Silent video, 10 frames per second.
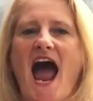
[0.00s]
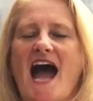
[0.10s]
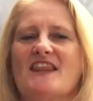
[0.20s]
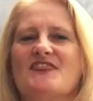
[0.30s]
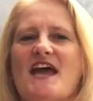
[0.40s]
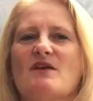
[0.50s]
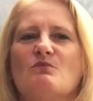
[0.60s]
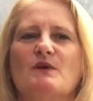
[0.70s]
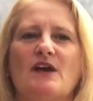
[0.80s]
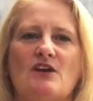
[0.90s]
And then
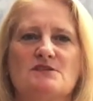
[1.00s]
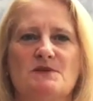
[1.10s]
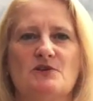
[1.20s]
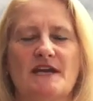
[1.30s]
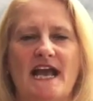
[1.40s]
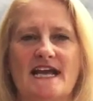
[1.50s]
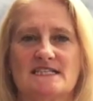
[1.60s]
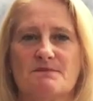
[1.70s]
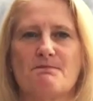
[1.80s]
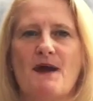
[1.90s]
we're going to be looking at
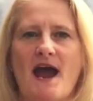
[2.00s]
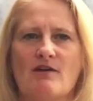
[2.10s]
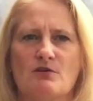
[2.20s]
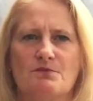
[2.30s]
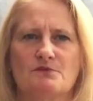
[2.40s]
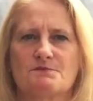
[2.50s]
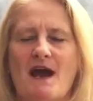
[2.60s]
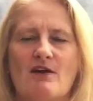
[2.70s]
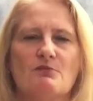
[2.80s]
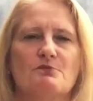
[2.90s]
some parables.
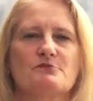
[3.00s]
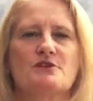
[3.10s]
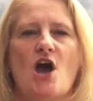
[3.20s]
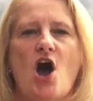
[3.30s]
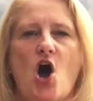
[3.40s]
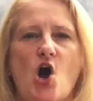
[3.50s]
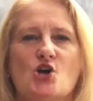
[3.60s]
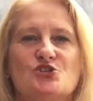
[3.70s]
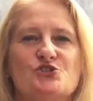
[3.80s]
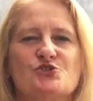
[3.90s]
Parables
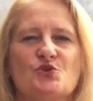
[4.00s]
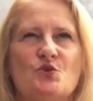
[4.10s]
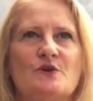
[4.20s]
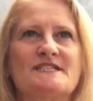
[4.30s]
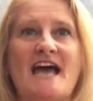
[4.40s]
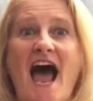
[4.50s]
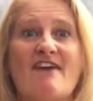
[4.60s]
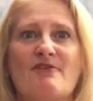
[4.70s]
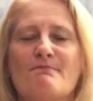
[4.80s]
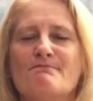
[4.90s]
are stories that
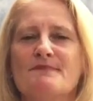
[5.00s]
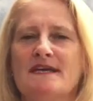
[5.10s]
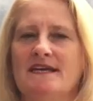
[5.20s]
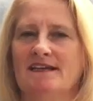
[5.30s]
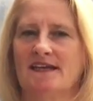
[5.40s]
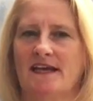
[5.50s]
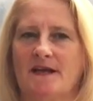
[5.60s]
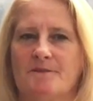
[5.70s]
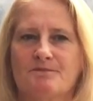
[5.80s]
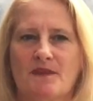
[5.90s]
have a
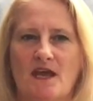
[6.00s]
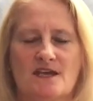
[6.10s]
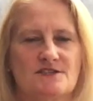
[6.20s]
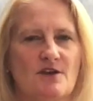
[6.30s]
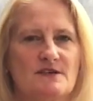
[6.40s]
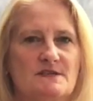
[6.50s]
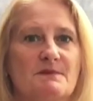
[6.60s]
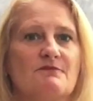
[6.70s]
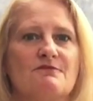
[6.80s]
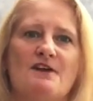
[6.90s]
meaning. So it's
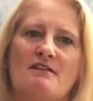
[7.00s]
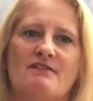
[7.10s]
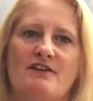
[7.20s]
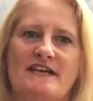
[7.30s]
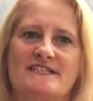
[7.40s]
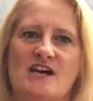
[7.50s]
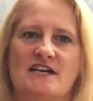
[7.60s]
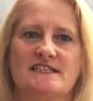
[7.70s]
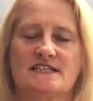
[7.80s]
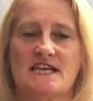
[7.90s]
going to be very, very
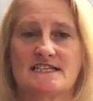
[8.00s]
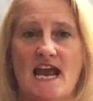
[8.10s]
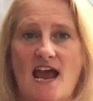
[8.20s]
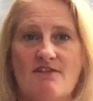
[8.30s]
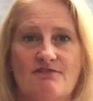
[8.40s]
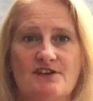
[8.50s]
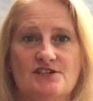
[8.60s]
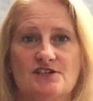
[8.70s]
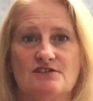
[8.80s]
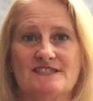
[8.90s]
exciting. So that's every
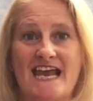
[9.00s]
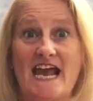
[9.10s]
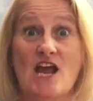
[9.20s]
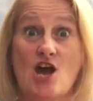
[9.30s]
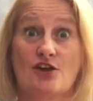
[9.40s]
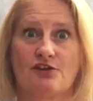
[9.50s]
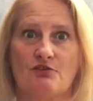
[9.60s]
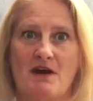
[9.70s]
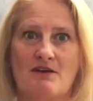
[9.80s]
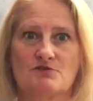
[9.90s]
Tuesday
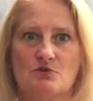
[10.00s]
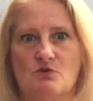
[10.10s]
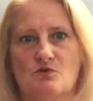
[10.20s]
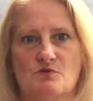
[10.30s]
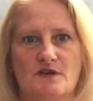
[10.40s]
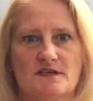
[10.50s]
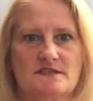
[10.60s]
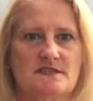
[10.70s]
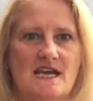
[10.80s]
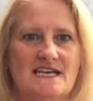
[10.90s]
throughout
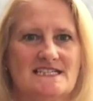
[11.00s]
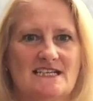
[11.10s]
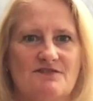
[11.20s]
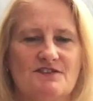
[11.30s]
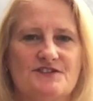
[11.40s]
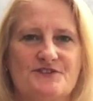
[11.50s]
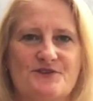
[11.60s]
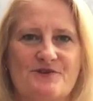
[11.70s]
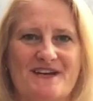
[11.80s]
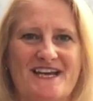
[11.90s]
August, different
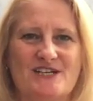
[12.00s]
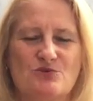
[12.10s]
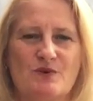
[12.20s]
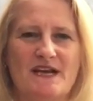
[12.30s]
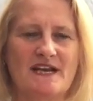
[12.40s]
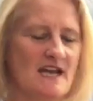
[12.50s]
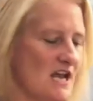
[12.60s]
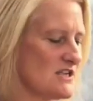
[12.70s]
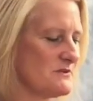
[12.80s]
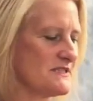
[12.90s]
story each week.
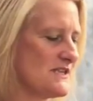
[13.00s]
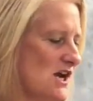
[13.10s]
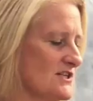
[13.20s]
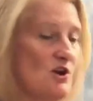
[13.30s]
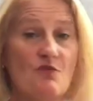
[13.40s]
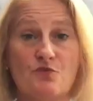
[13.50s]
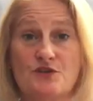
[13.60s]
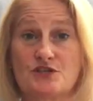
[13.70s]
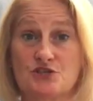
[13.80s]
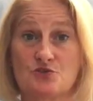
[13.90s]
So we're starting off
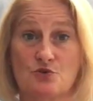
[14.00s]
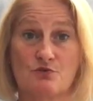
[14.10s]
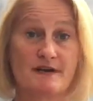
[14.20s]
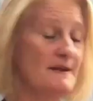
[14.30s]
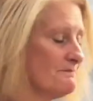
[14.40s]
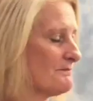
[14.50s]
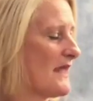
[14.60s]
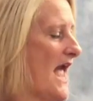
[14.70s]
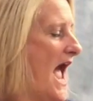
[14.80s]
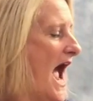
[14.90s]
with a story.
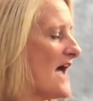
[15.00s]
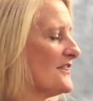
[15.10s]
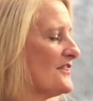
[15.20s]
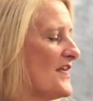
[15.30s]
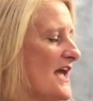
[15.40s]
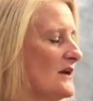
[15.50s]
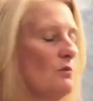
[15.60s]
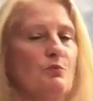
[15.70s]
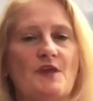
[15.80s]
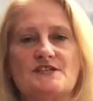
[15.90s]
And
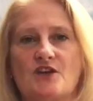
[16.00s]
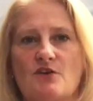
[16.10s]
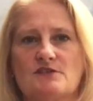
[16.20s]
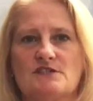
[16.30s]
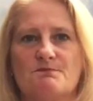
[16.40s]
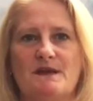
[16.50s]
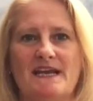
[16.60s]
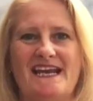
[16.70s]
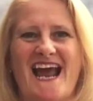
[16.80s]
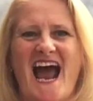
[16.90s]
then there's going to
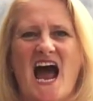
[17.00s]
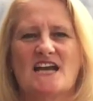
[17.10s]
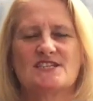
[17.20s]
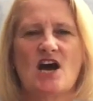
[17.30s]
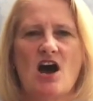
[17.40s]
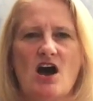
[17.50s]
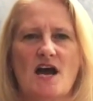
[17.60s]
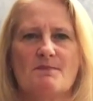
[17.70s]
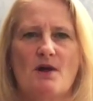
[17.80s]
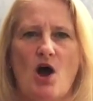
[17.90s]
be
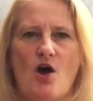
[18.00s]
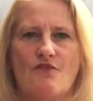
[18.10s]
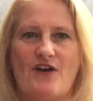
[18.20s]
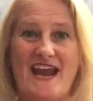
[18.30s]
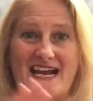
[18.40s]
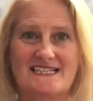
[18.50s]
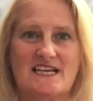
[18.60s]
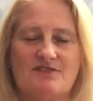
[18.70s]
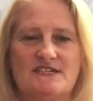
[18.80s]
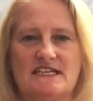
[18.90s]
time of an
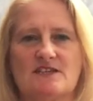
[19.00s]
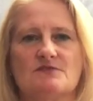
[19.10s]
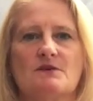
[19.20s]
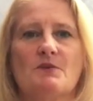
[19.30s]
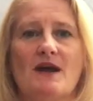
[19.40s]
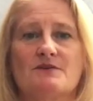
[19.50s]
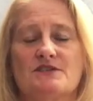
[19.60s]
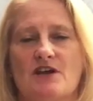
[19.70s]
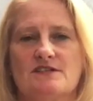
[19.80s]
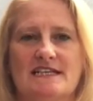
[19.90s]
activity. So someone else
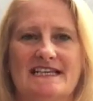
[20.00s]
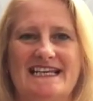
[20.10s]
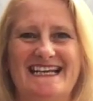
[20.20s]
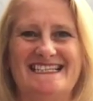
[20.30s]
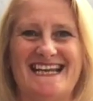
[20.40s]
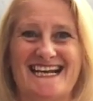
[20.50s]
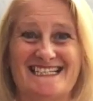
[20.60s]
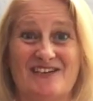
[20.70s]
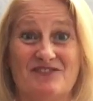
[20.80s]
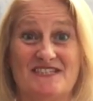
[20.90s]
is going to lead an
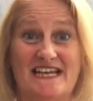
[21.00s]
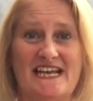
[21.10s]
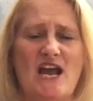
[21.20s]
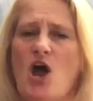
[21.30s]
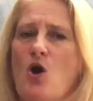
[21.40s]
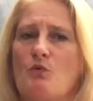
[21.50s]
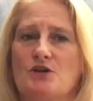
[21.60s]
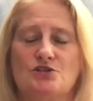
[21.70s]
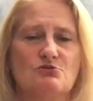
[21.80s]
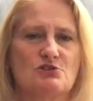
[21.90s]
activity
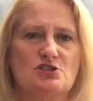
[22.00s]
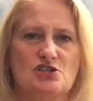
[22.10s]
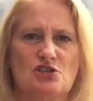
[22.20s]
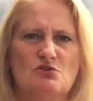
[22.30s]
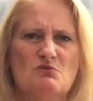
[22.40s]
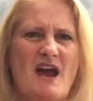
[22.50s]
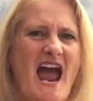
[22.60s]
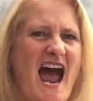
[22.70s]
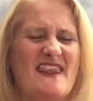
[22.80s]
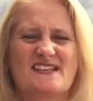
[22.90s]
which you can do,
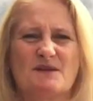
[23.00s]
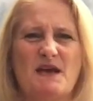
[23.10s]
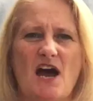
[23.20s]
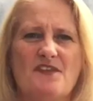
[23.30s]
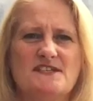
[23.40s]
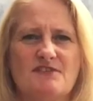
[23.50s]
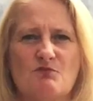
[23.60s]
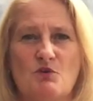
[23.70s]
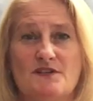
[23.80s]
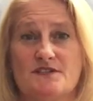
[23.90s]
and there's going to be other
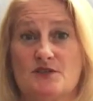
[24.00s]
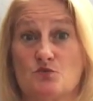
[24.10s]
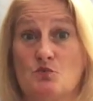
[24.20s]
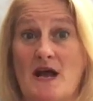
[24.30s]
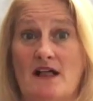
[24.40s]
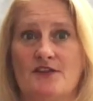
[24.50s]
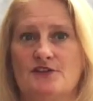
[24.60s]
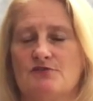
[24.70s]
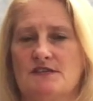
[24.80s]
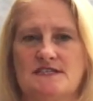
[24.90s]
different ones as well that
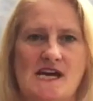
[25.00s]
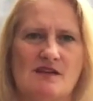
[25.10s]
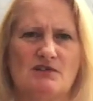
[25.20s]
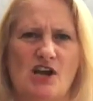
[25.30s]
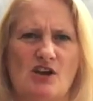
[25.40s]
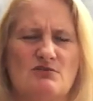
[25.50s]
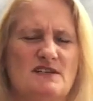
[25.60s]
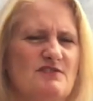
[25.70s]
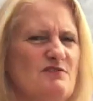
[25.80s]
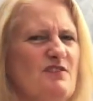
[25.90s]
you can download
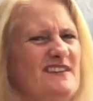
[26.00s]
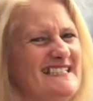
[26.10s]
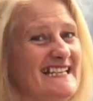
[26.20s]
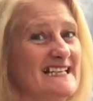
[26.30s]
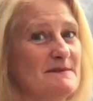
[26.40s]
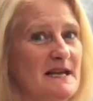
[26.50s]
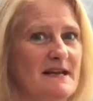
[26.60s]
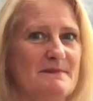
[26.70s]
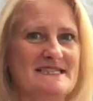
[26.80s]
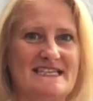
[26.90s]
if you fancy anything a
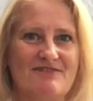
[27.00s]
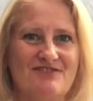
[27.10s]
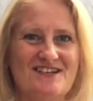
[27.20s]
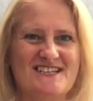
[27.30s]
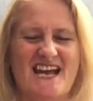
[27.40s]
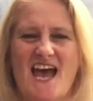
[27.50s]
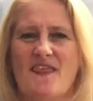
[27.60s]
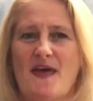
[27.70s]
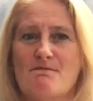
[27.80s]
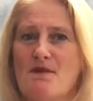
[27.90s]
little bit different.
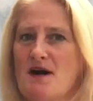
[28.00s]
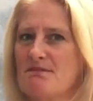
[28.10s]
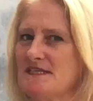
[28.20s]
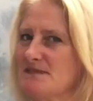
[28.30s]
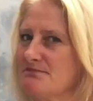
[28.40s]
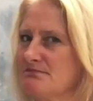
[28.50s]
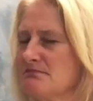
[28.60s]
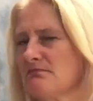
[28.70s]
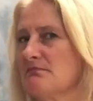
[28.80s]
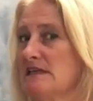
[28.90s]
There might be some
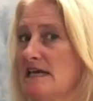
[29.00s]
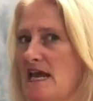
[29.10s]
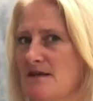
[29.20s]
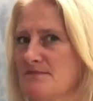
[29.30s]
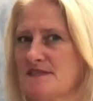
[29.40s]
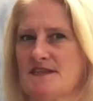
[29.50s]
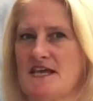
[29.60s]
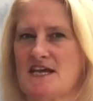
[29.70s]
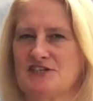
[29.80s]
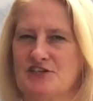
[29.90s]
games in
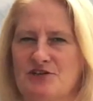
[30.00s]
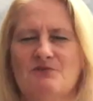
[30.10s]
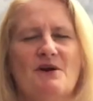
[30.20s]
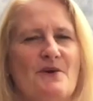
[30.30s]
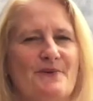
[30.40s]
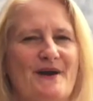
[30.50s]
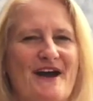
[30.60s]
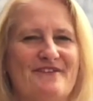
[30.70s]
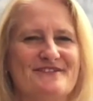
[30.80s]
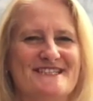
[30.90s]
there too, we'll
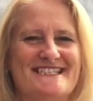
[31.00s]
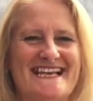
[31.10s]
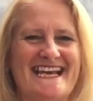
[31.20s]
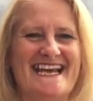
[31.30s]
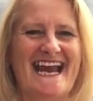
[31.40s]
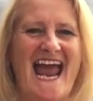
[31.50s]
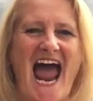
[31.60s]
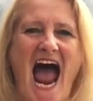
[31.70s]
have to see.